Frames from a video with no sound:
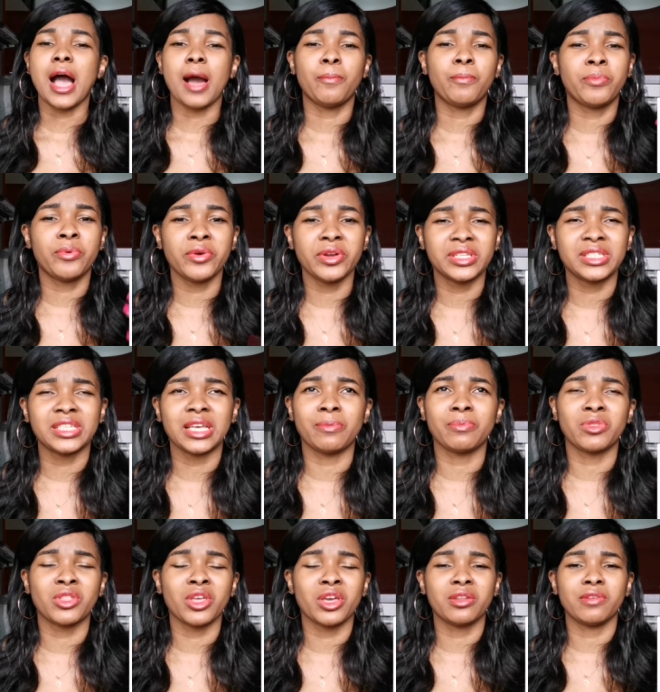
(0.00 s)
I prayed
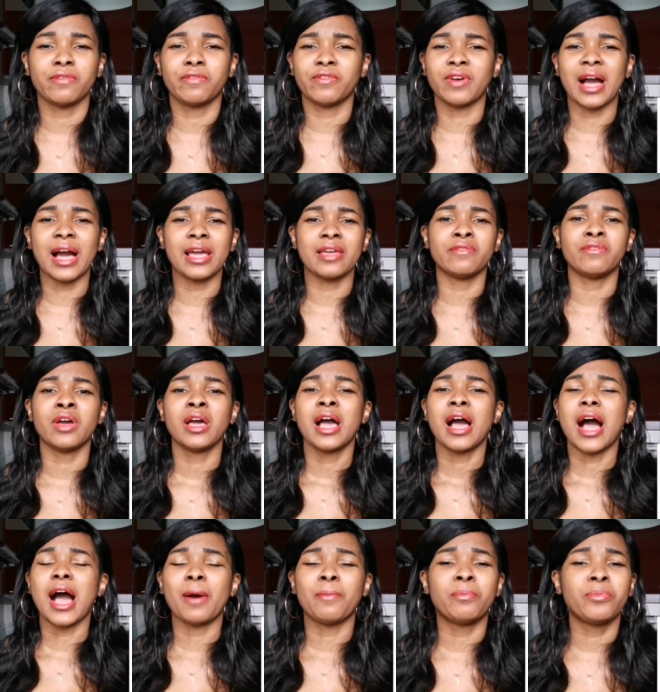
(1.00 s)
Psalm 35.
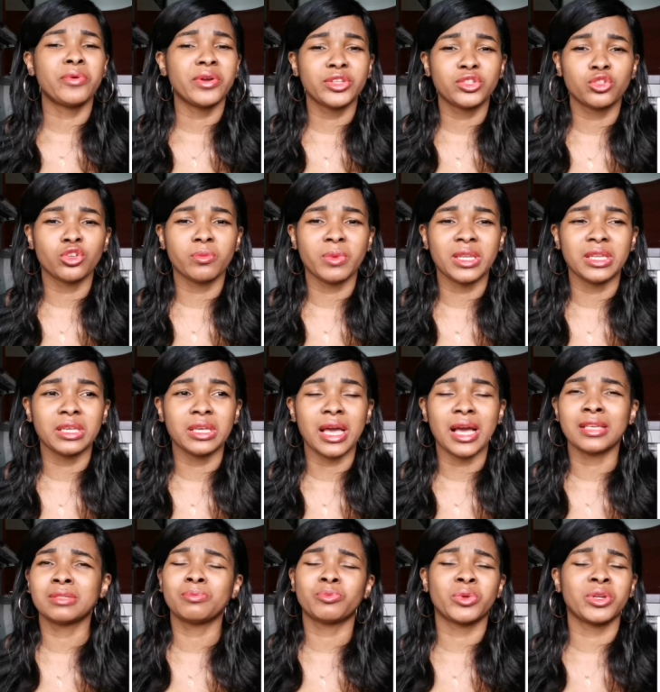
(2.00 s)
I prayed so many,
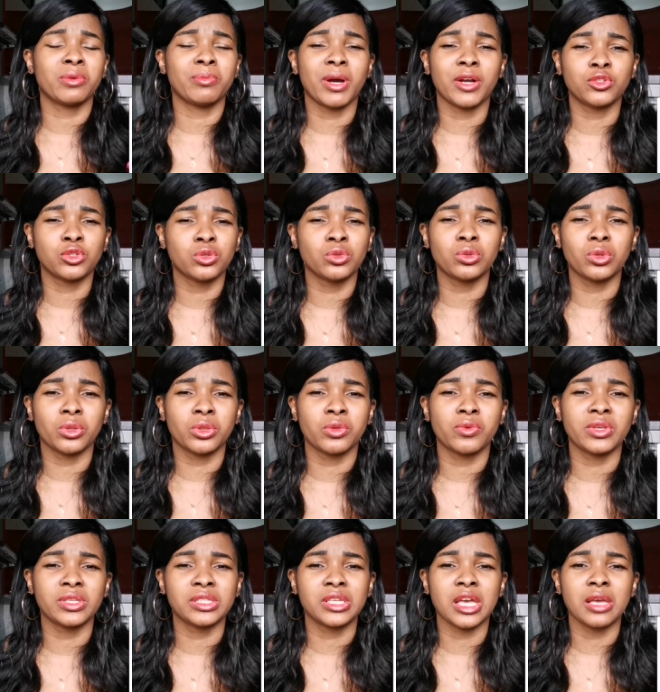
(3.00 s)
I prayed about two to
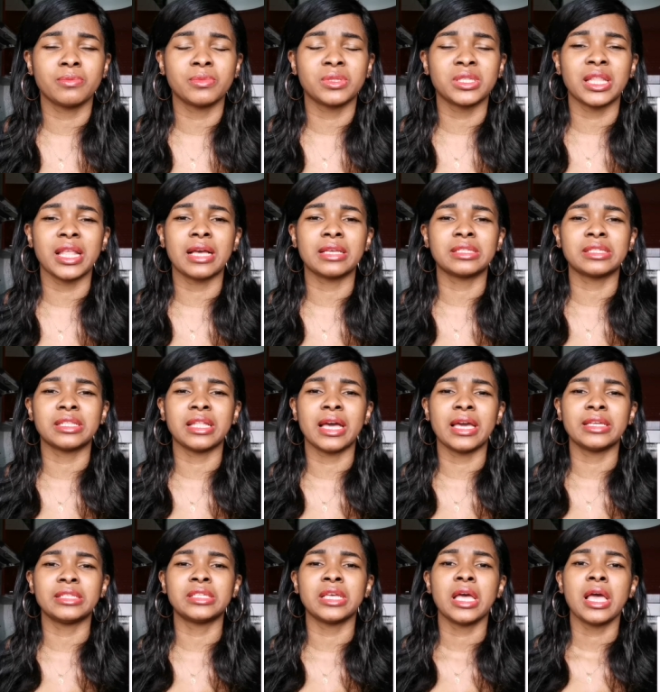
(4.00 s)
three times last
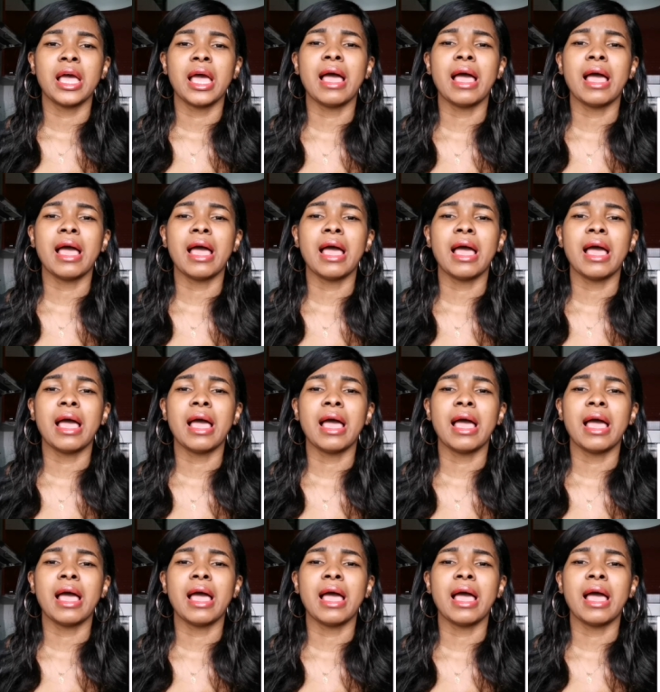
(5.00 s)
night.